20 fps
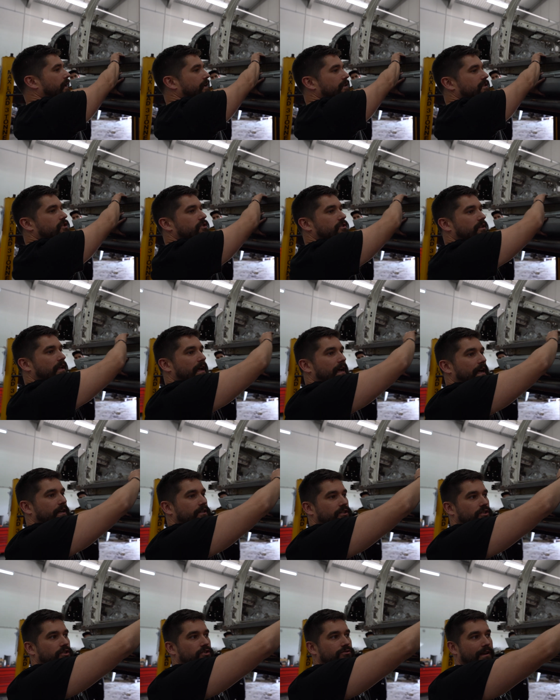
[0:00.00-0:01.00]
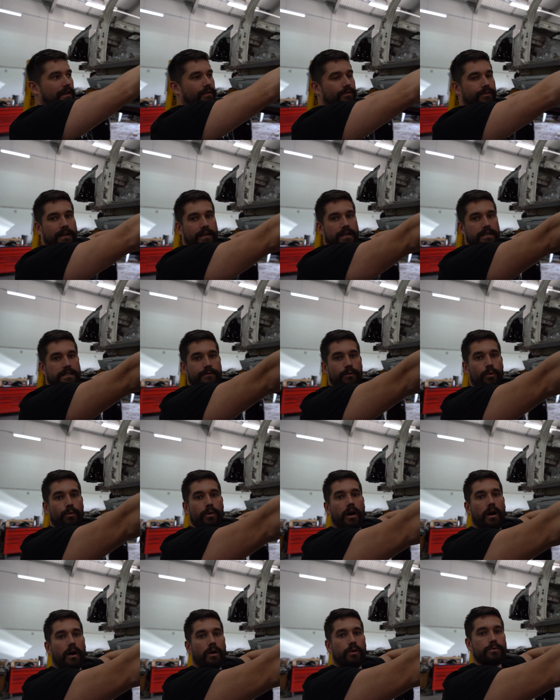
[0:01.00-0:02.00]
And just strengthen it because of all
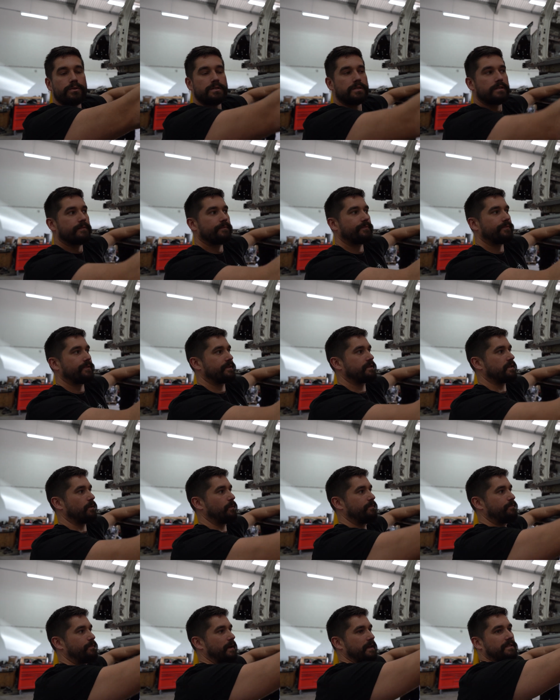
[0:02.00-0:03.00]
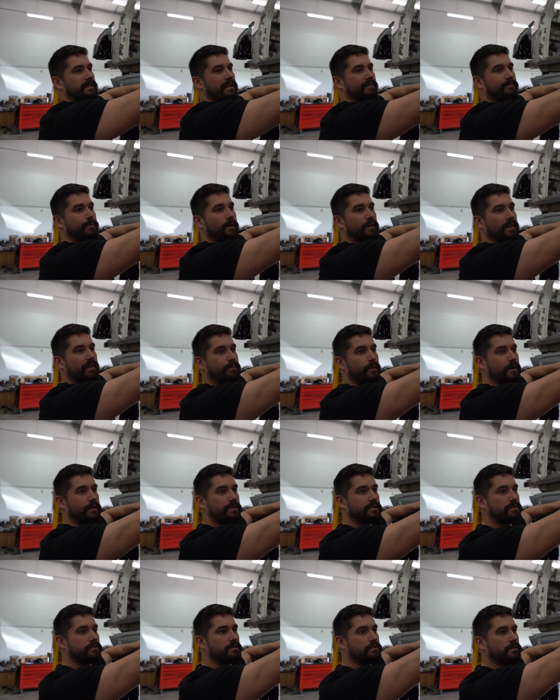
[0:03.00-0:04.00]
the holes. So we've basically put
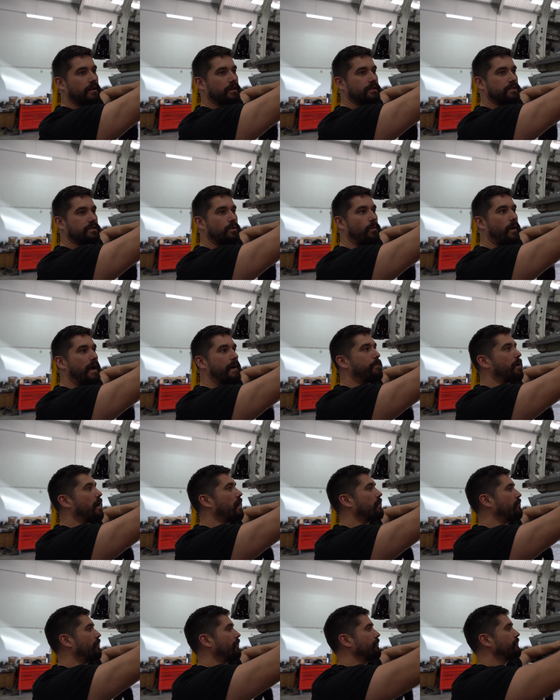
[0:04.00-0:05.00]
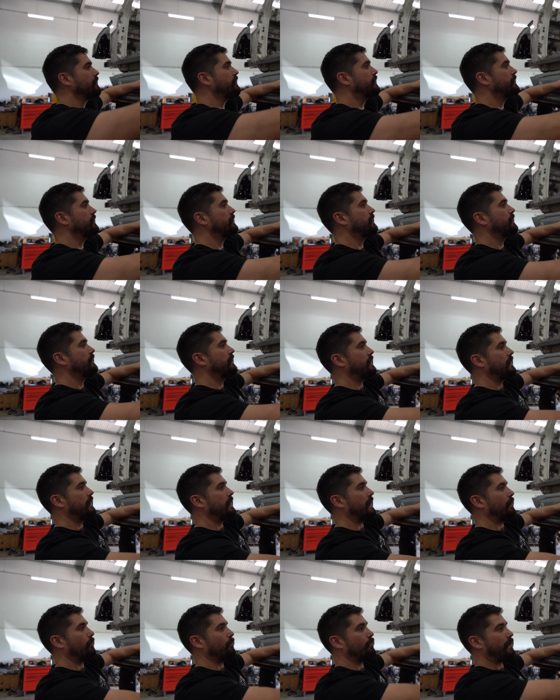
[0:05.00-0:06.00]
like a square bar on.
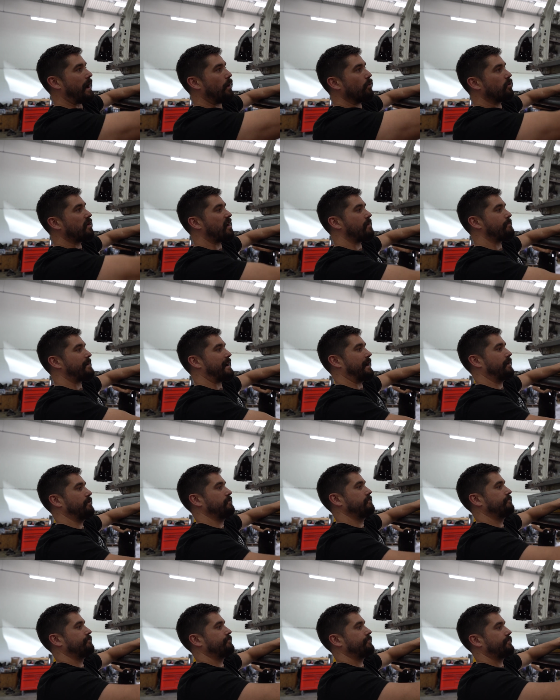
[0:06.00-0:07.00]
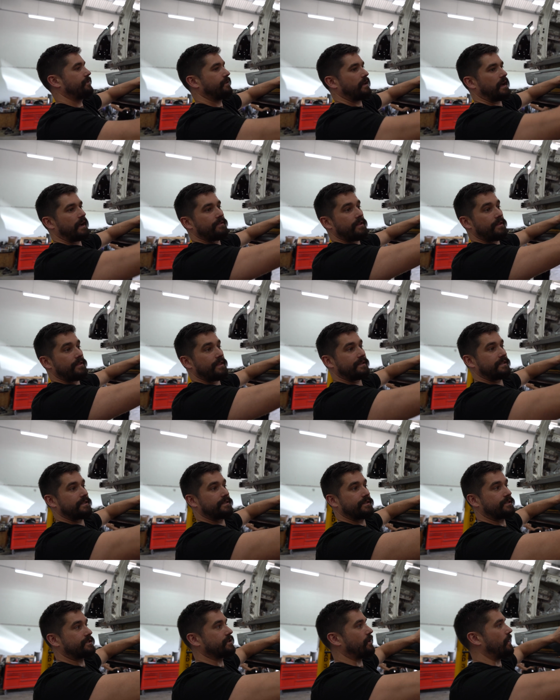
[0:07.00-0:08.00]
That'll come out, and then this
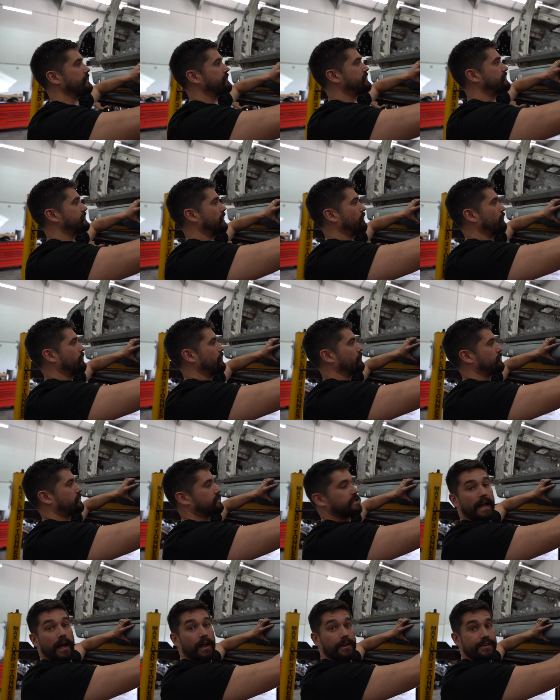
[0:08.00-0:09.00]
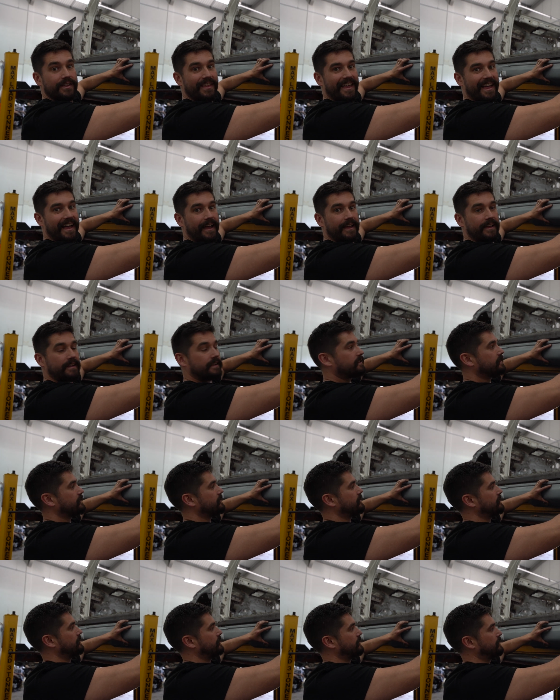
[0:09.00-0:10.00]
is the side sill that will sit under there,
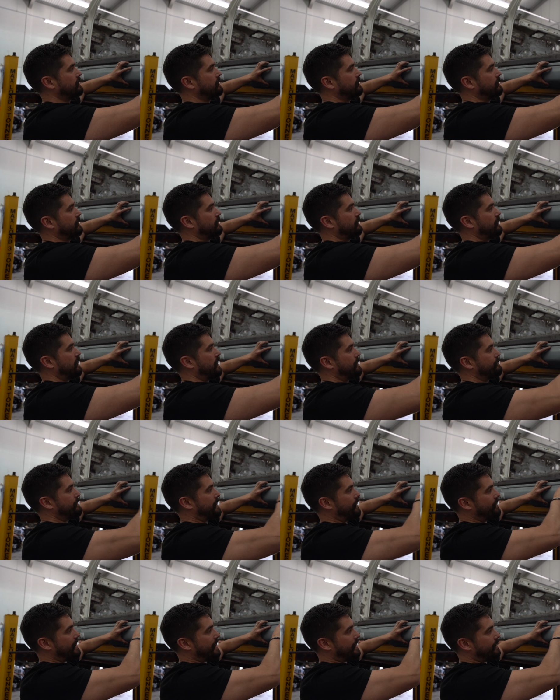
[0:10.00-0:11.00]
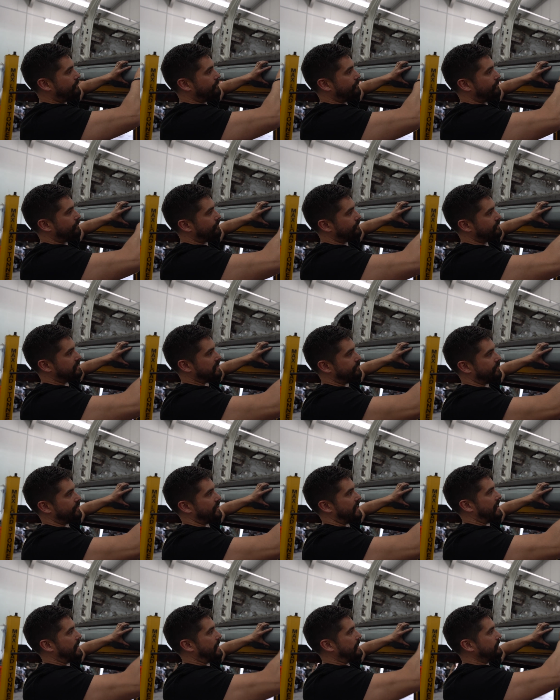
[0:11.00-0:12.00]
and that divot
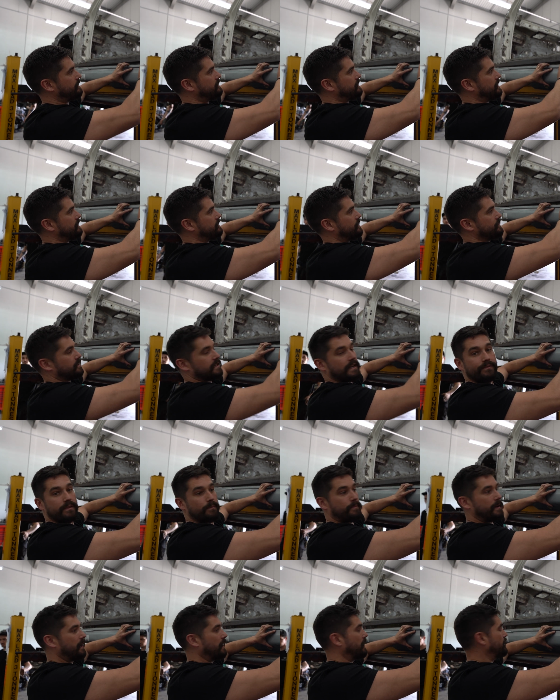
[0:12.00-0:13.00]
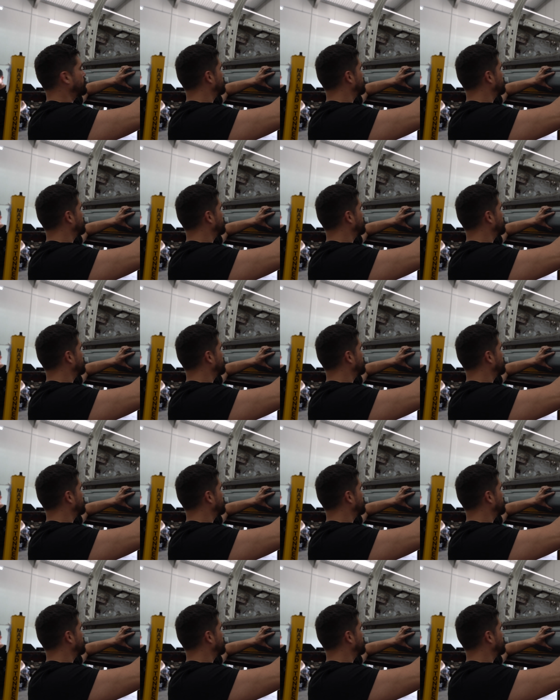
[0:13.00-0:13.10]
there sits underneath the pillar.